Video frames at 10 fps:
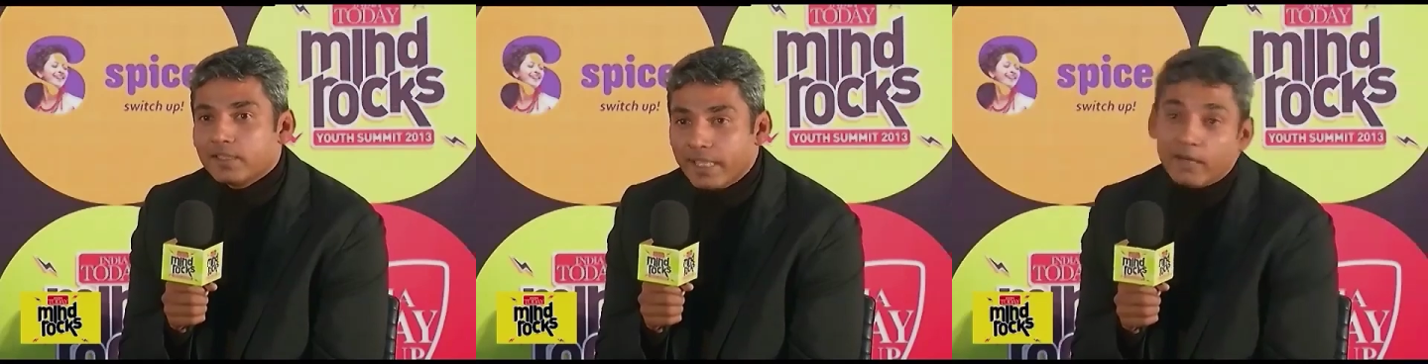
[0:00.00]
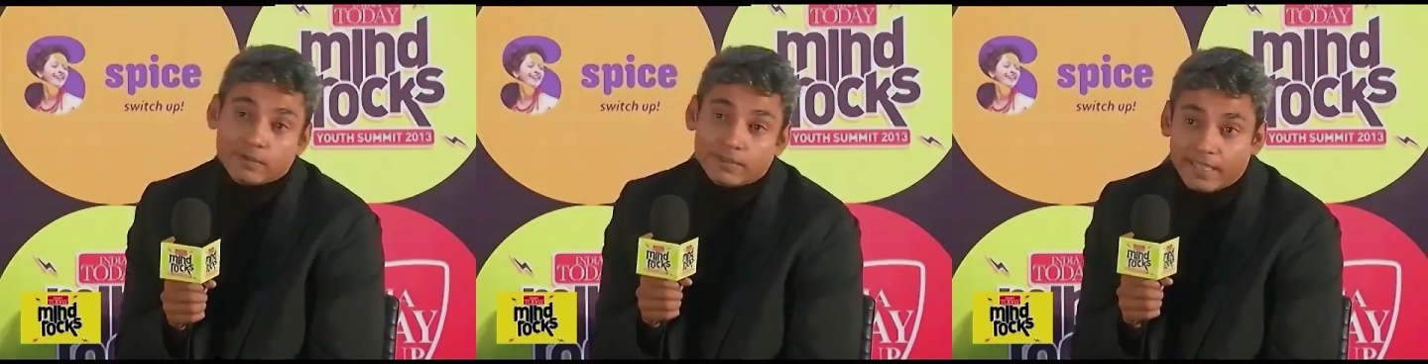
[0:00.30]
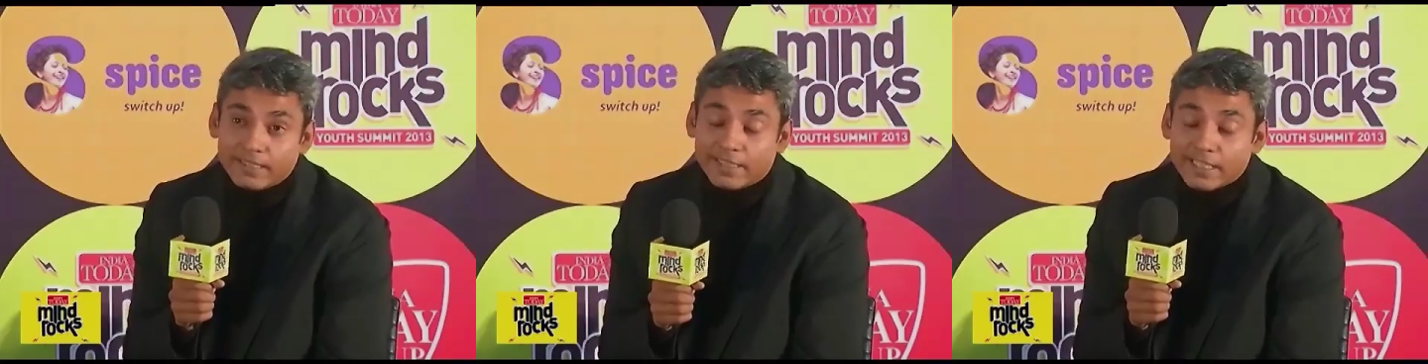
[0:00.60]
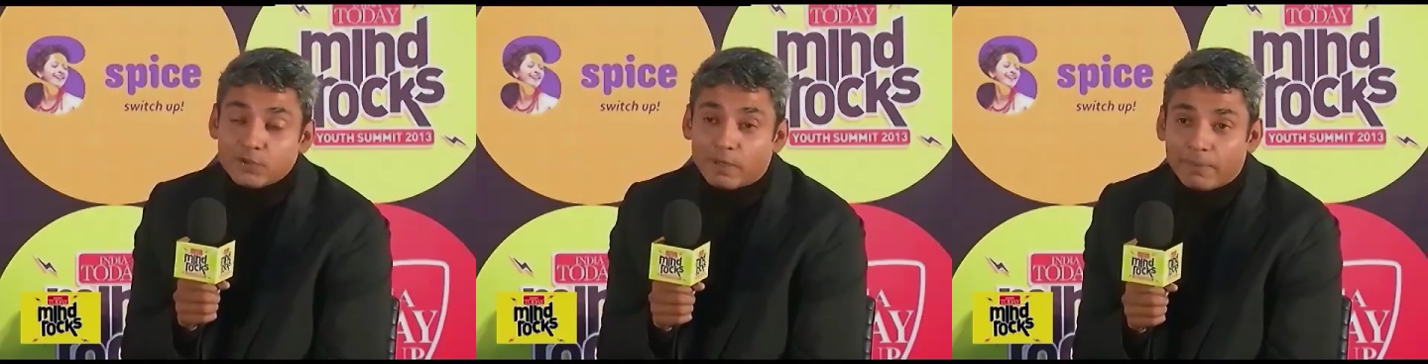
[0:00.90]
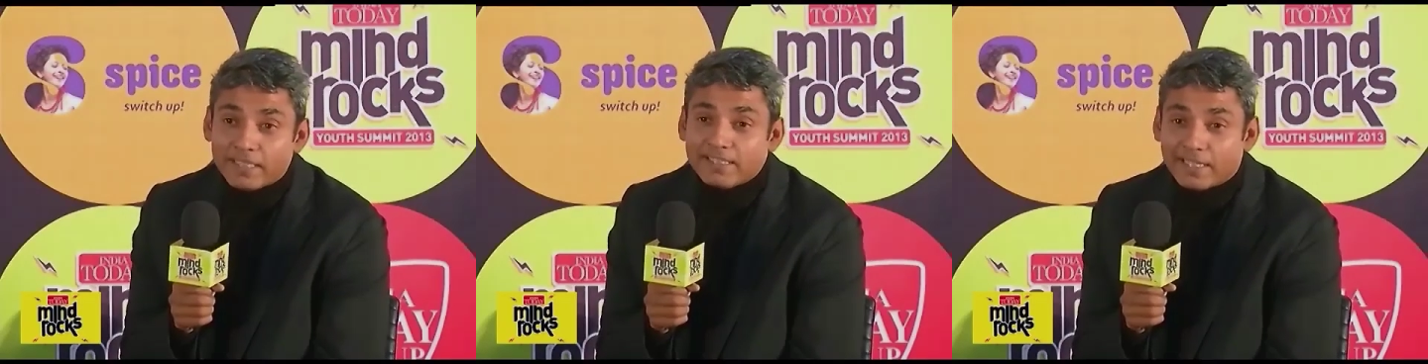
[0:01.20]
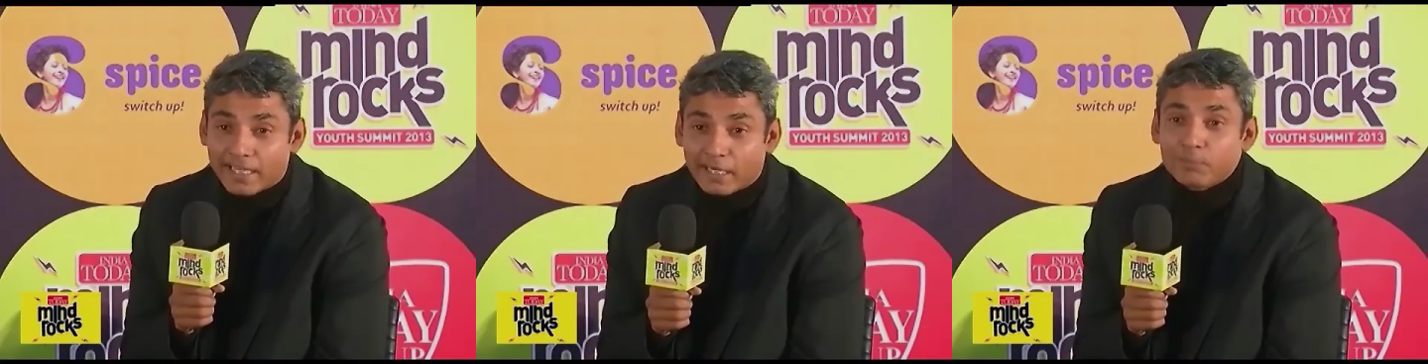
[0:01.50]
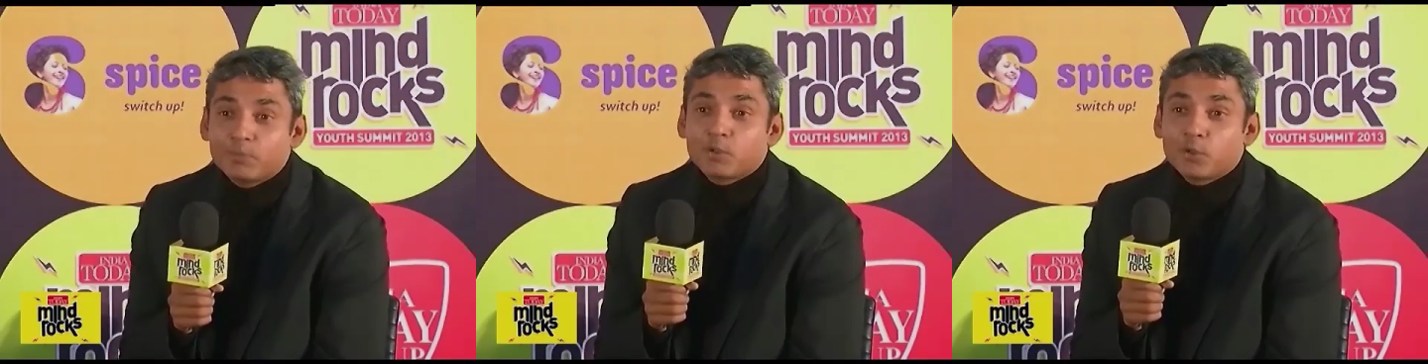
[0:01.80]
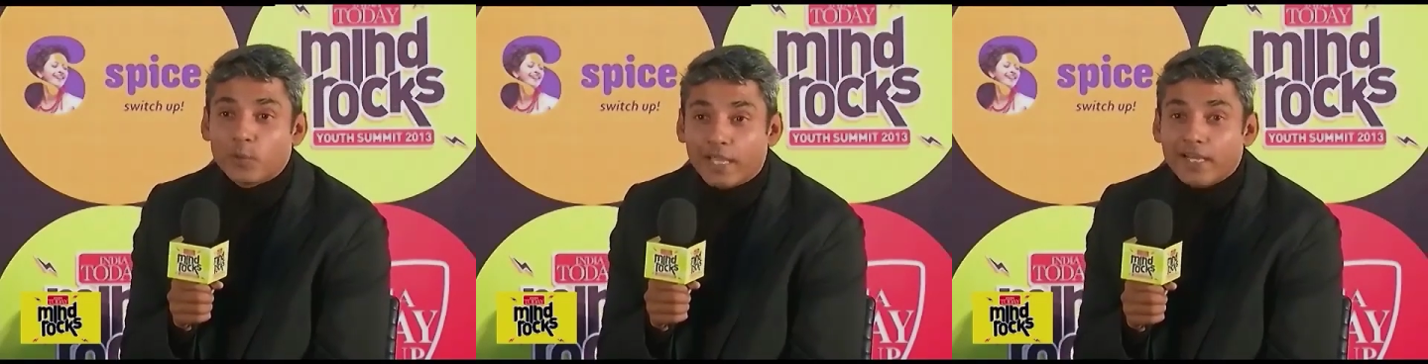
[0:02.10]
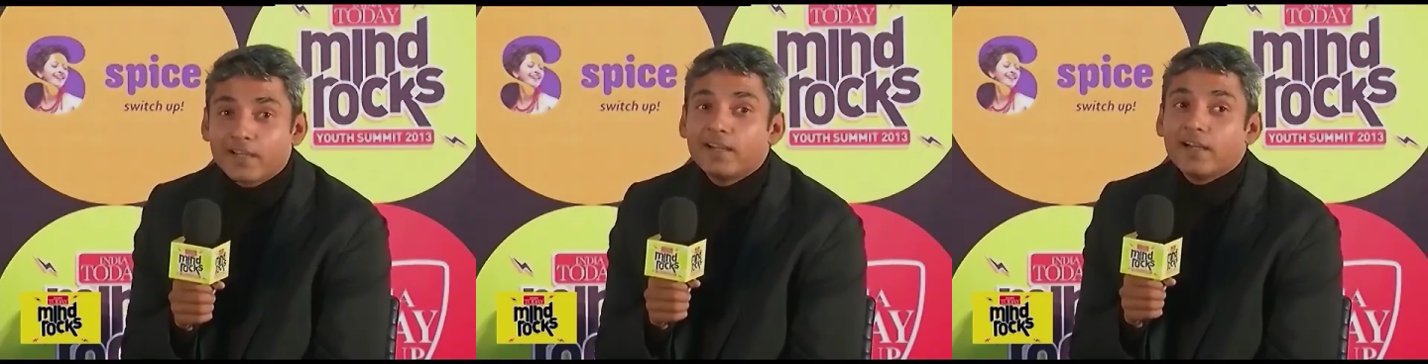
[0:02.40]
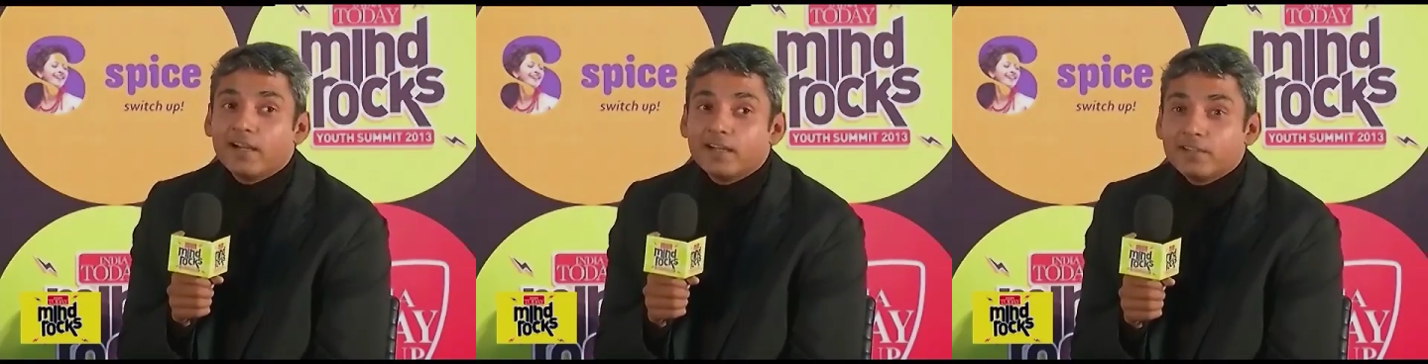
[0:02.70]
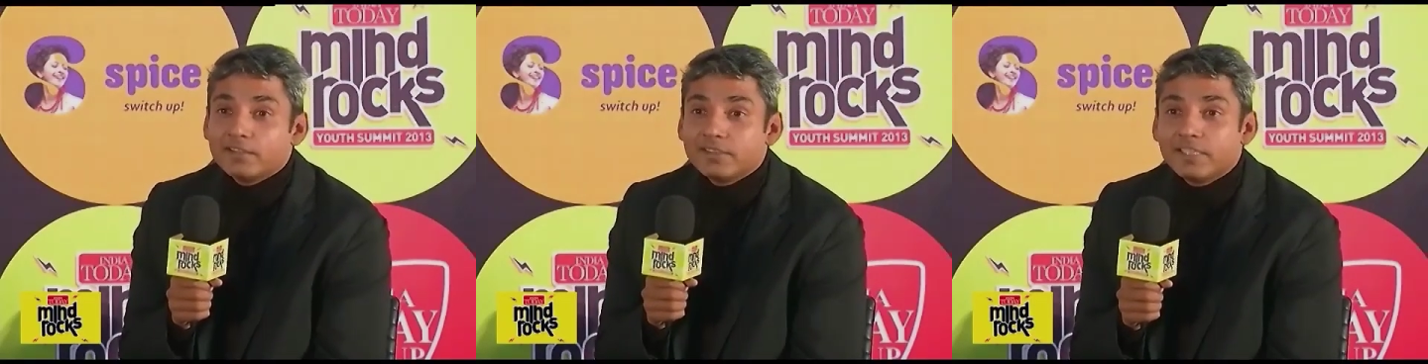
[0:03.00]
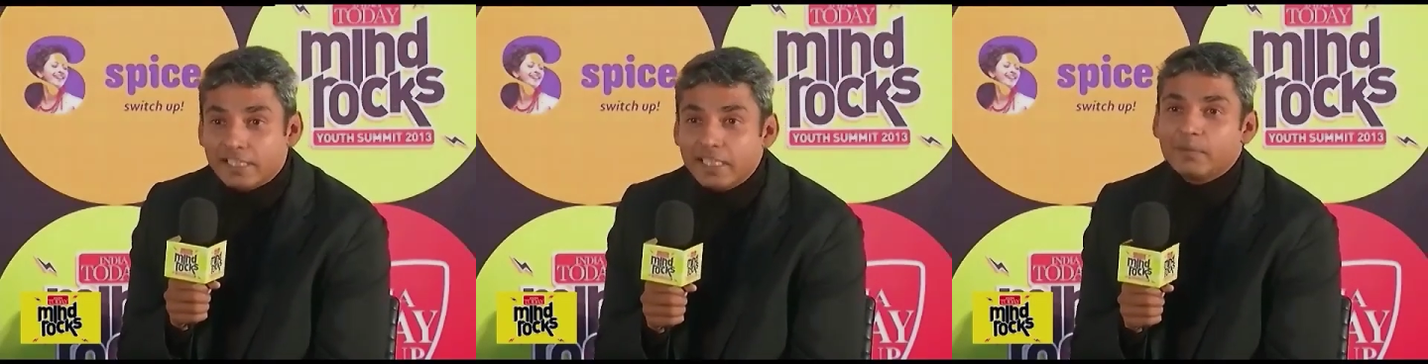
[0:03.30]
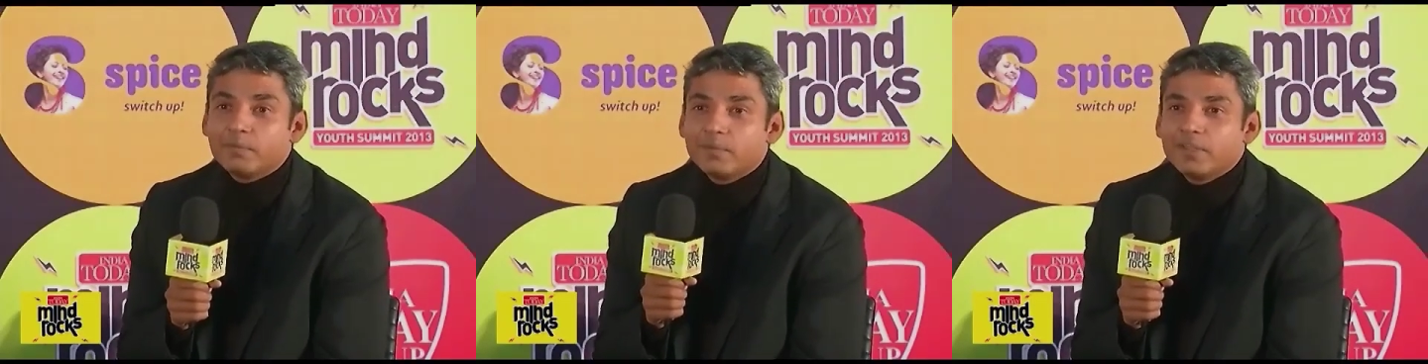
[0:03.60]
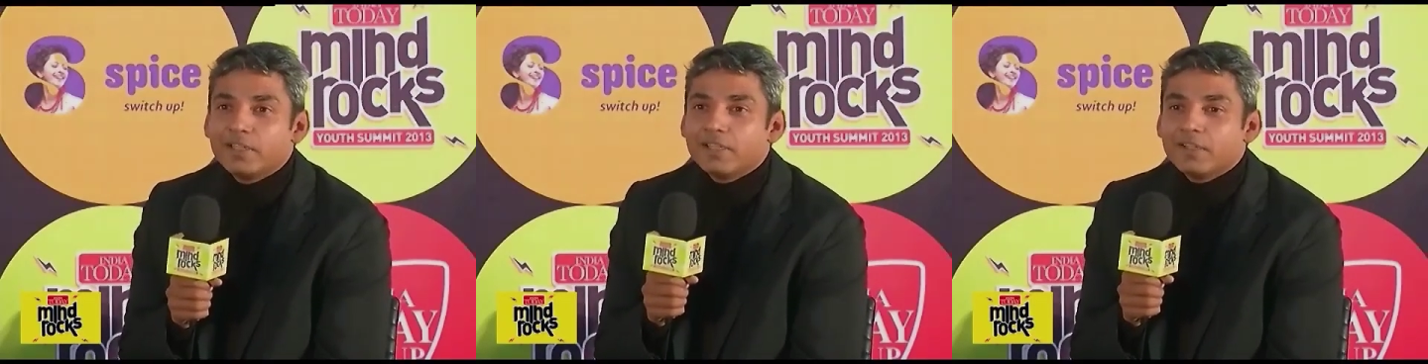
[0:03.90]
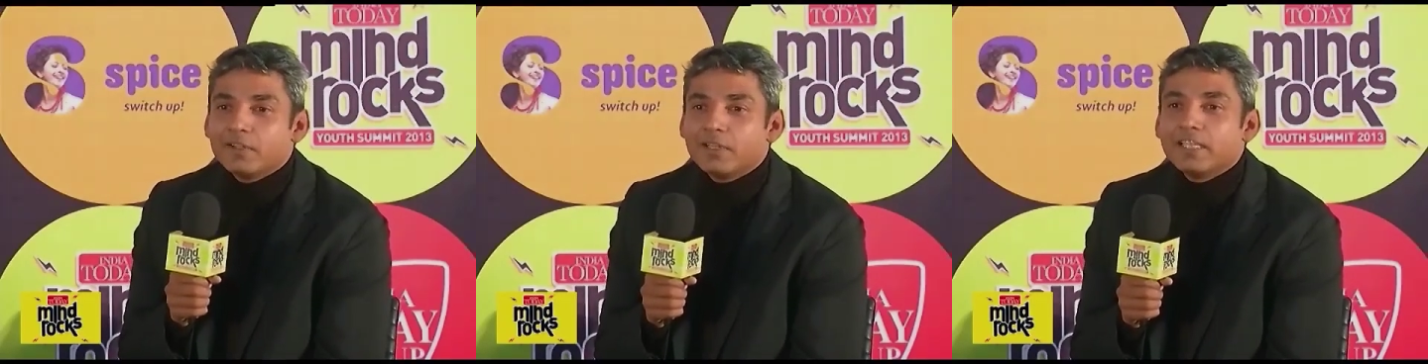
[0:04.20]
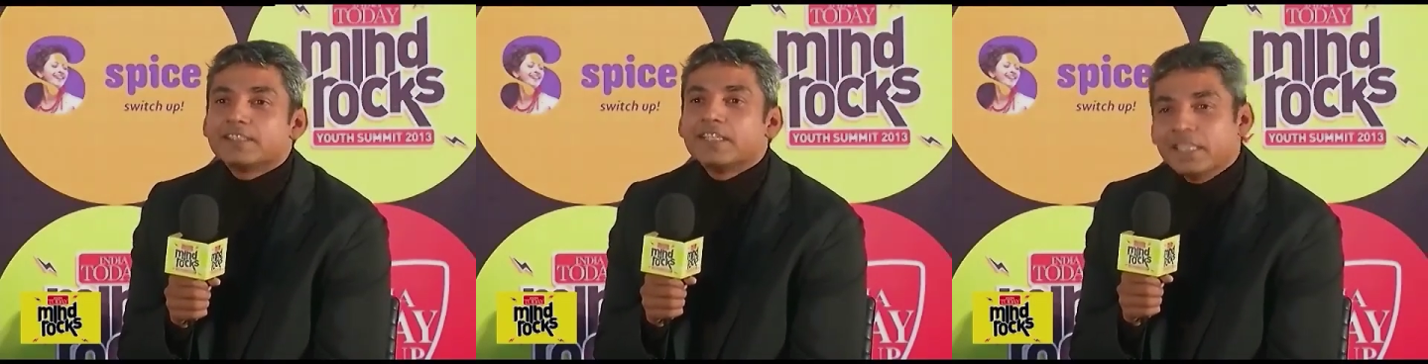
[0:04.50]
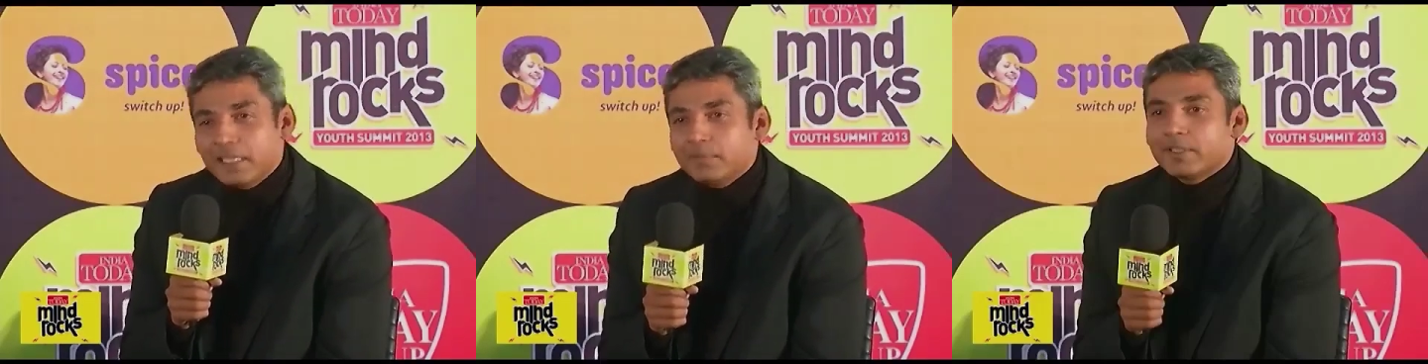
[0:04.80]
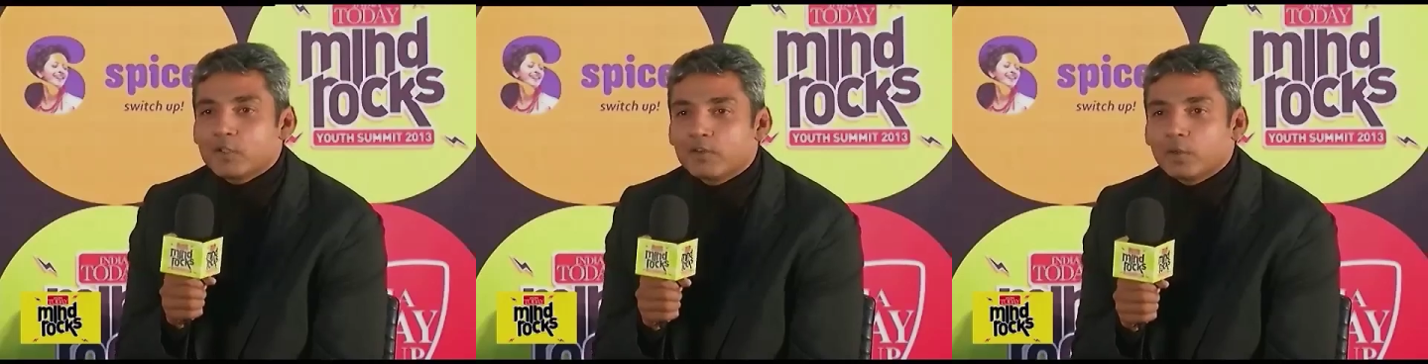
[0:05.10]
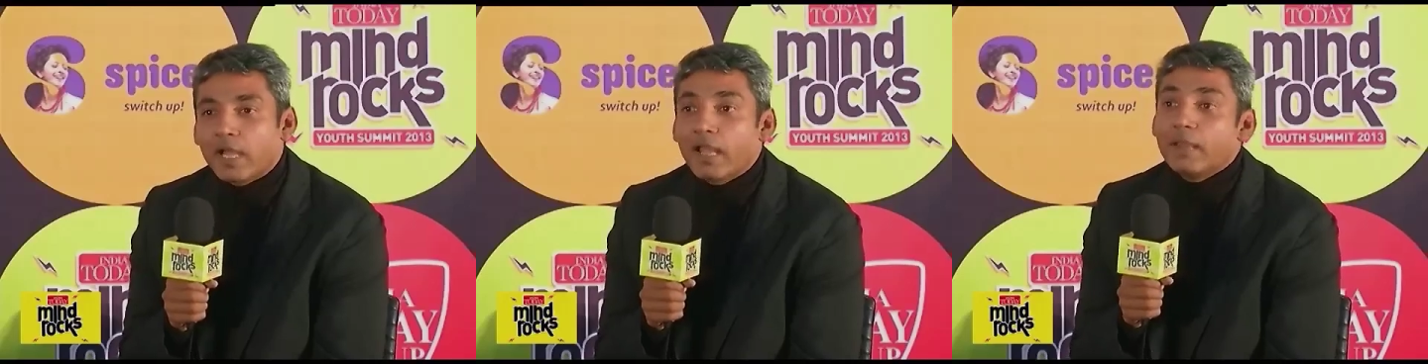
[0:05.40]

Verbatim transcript: there that that's one place that i come to where the team it's the team that you have to.